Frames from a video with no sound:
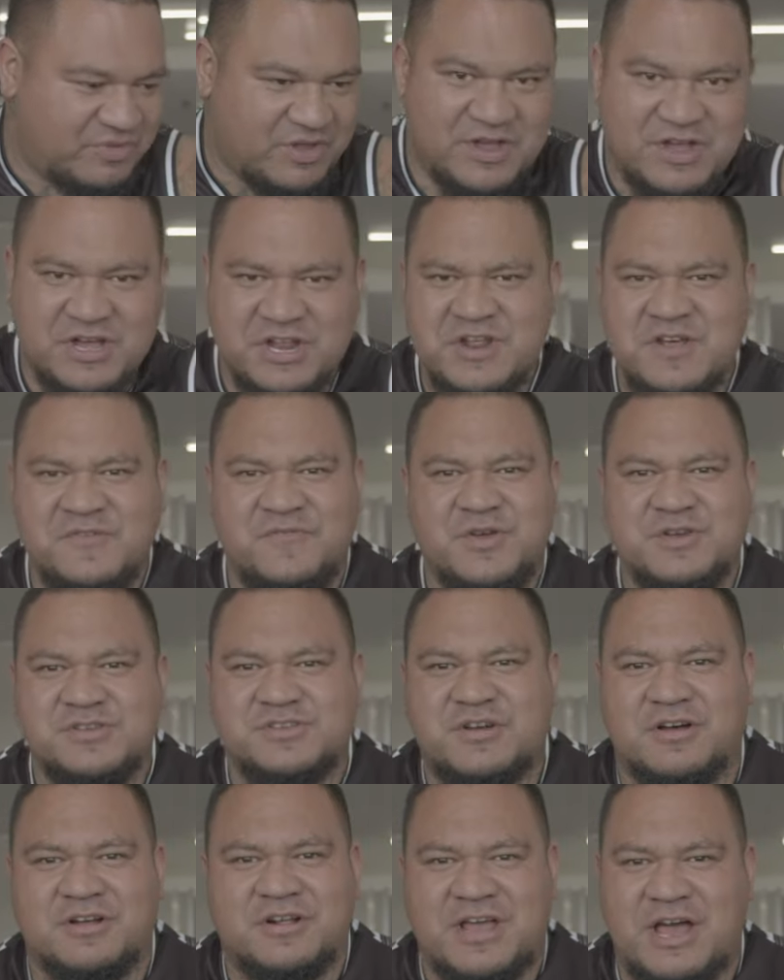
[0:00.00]
Any of you's
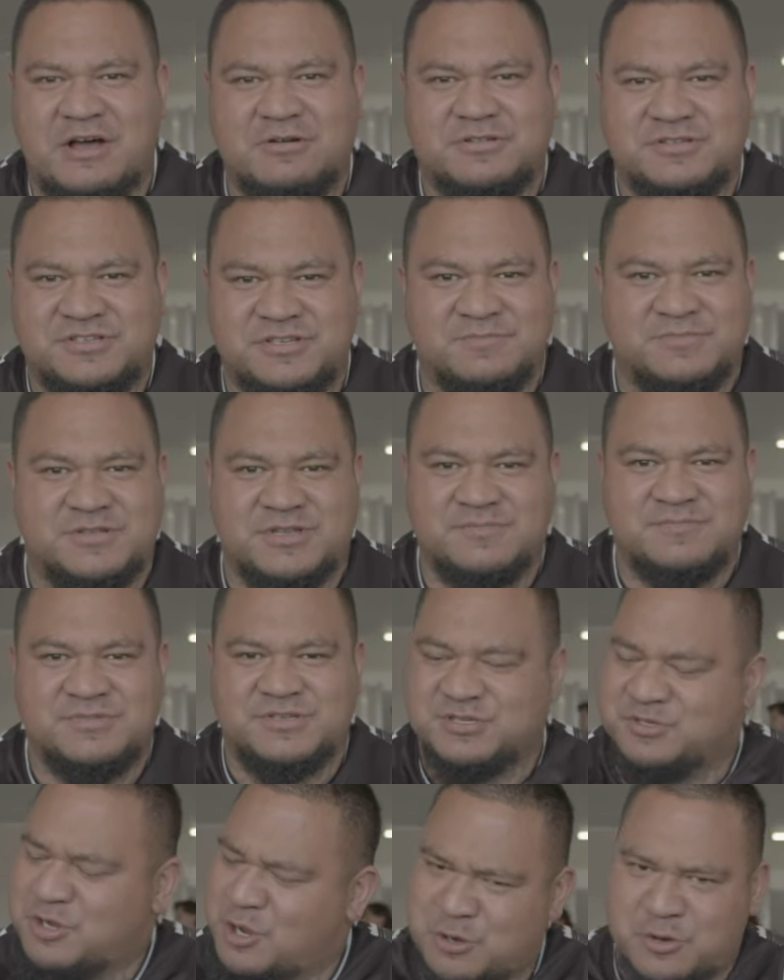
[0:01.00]
got gout symptoms,
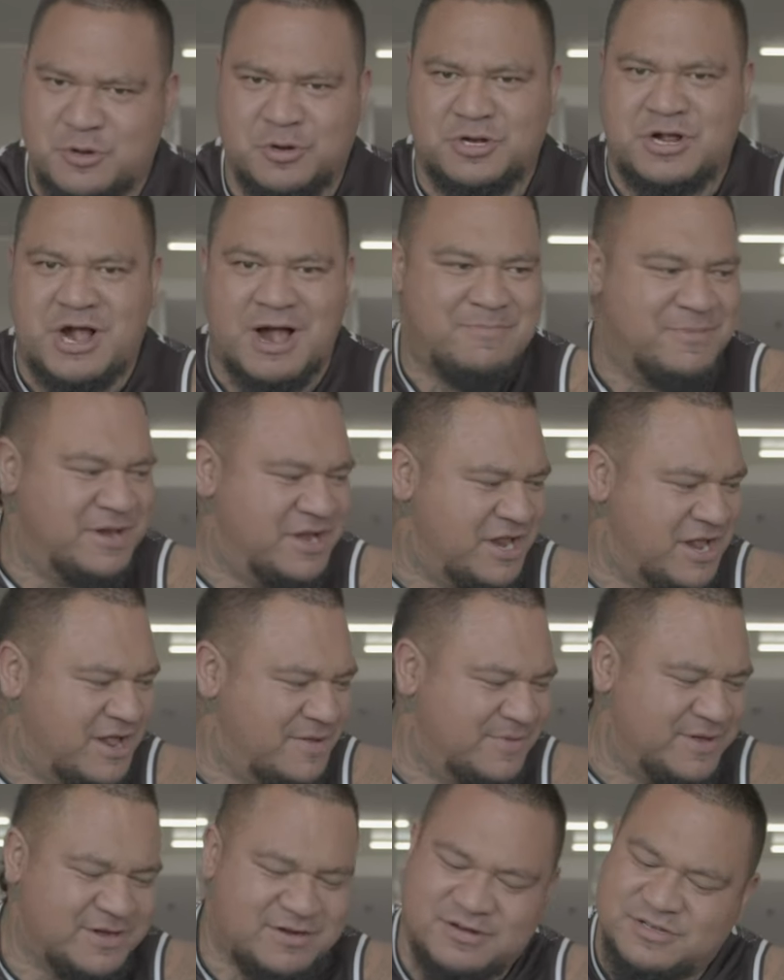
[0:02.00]
and no good coming here
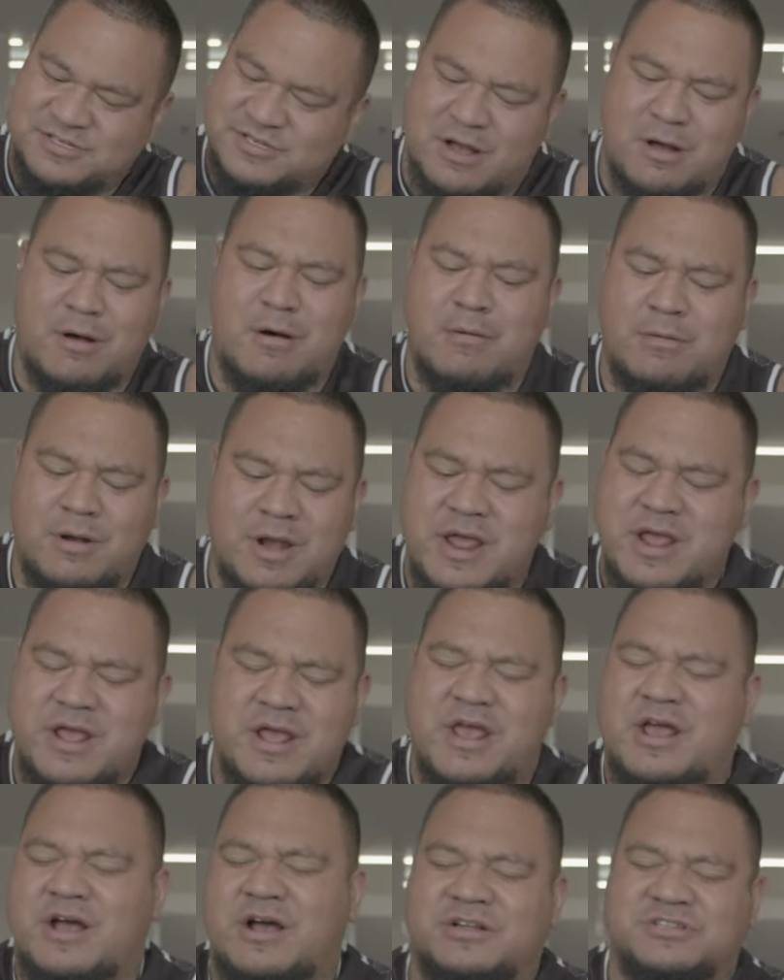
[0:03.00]
because holy
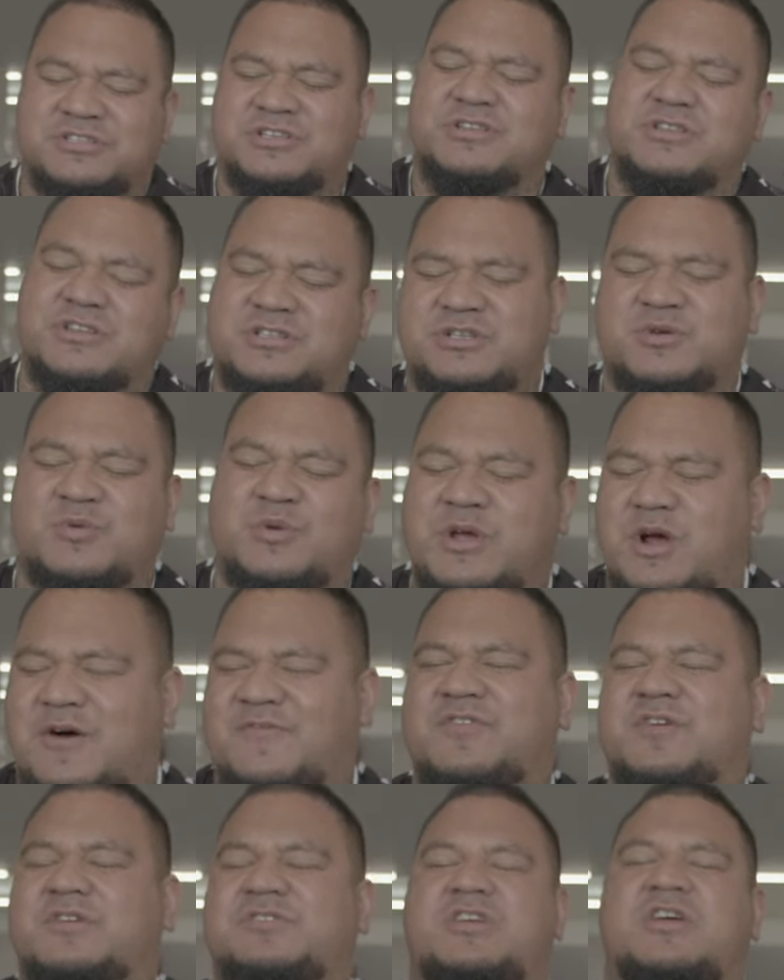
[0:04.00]
heck to the tui
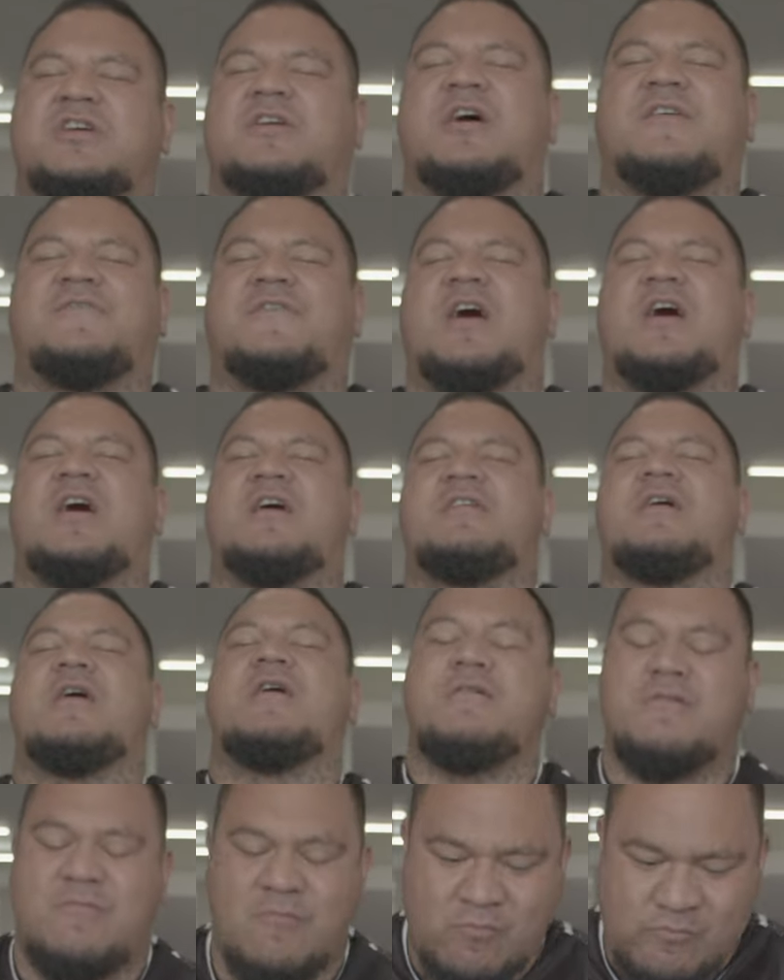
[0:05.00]
of the teka,
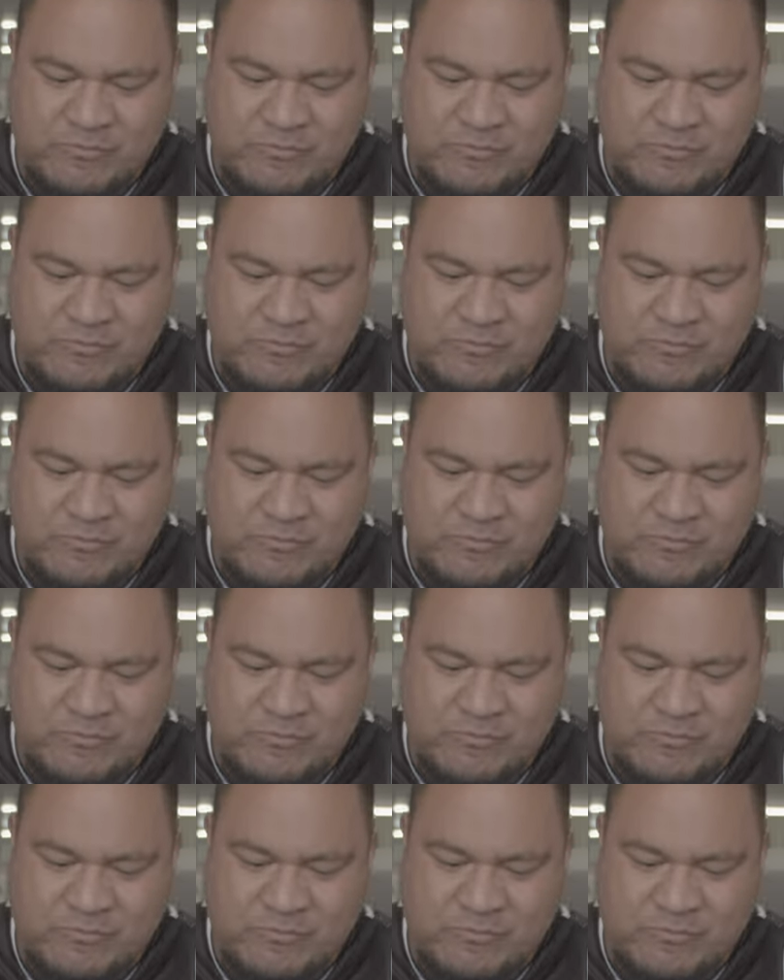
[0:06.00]
whanau.